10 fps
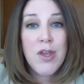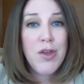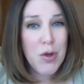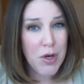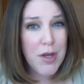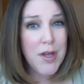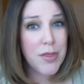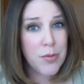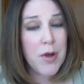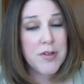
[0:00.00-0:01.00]
You
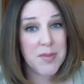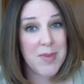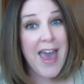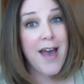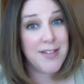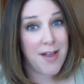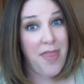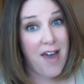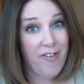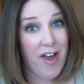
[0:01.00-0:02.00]
could throw some gas on
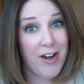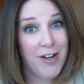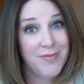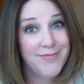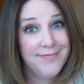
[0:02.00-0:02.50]
that fire,